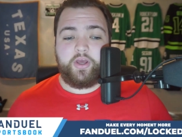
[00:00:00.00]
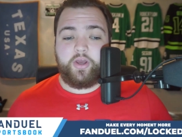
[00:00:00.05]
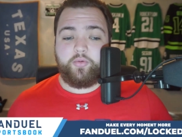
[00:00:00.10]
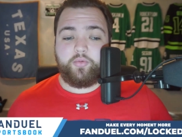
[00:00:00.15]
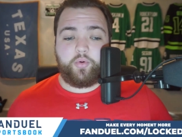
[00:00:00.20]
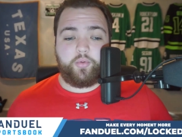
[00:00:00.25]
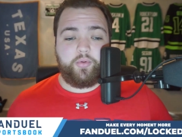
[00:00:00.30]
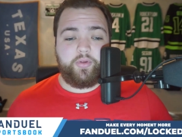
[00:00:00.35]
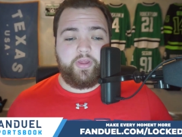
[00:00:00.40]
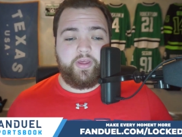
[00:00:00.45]

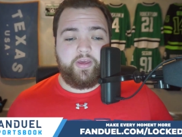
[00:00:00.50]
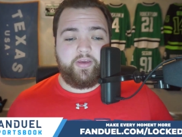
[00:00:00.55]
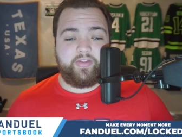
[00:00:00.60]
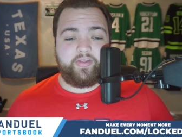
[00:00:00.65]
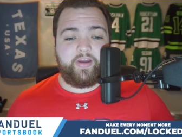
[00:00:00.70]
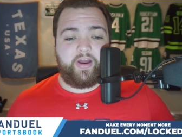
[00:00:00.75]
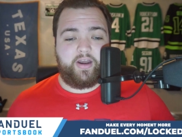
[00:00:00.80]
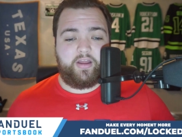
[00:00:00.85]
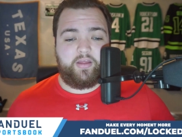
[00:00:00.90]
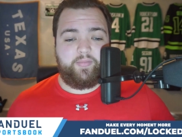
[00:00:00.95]
We're really
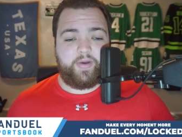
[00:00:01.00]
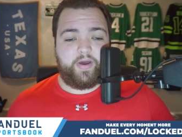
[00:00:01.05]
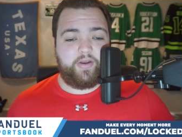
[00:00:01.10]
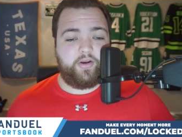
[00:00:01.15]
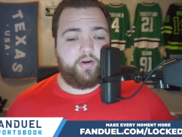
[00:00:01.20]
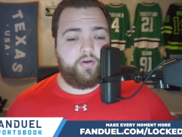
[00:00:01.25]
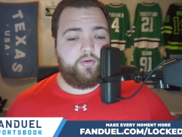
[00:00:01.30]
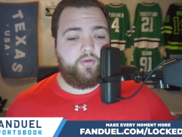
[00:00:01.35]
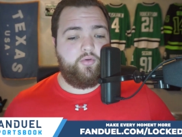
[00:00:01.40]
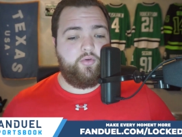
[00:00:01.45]
excited about
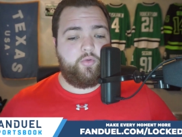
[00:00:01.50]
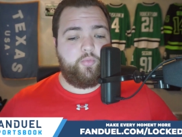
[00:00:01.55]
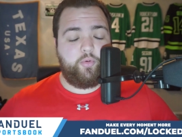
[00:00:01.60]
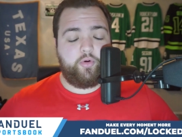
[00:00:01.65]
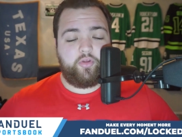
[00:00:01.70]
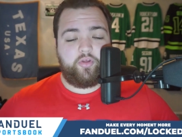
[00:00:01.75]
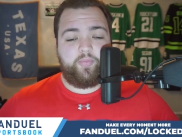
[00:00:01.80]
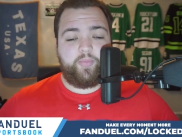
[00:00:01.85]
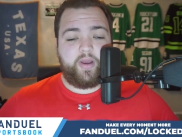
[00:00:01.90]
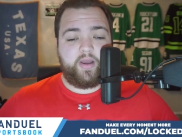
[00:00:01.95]
our new
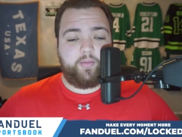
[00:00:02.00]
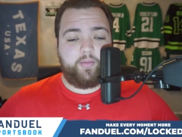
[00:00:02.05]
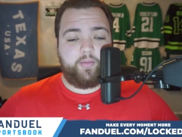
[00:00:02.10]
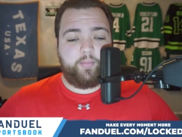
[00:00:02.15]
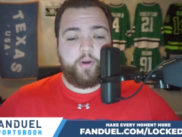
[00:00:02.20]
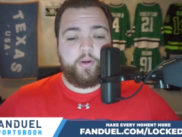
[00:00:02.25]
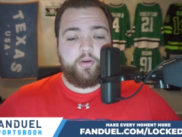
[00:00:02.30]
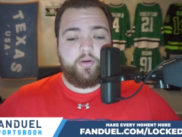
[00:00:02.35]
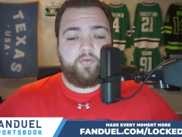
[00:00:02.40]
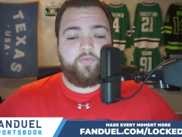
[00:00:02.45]
sports betting
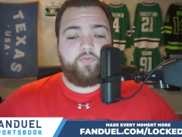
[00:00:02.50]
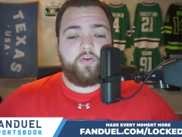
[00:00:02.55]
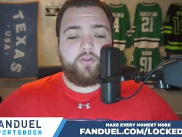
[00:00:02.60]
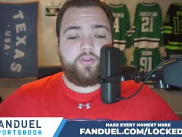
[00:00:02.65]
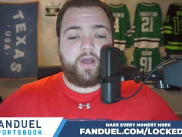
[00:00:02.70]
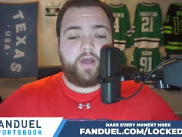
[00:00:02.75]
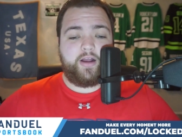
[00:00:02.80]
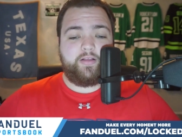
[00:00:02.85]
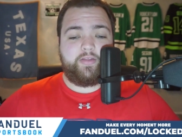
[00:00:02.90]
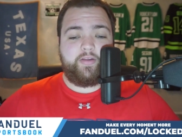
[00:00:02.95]
partner for
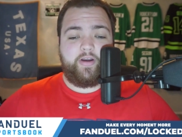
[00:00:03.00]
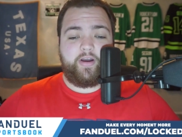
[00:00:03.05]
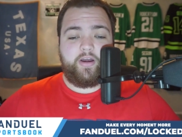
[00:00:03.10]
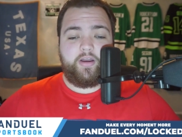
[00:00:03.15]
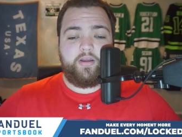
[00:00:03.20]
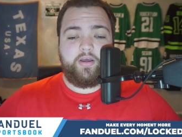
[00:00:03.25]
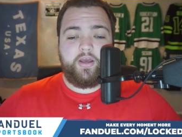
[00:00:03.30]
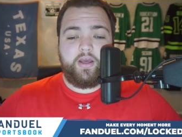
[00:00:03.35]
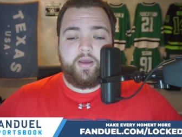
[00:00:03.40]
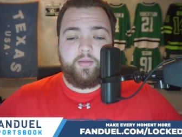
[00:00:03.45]
Locked On